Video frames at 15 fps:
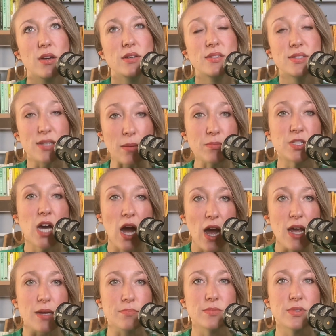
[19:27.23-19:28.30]

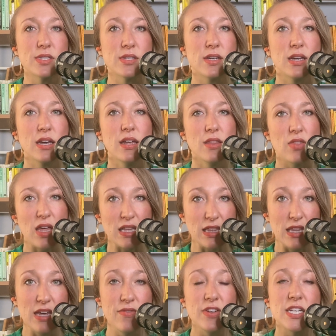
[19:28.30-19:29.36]
sometimes they
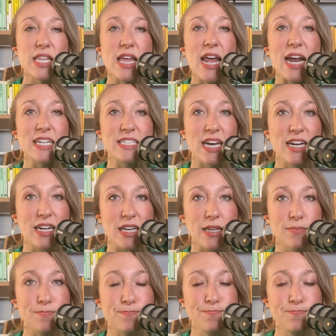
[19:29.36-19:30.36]
live into that identity.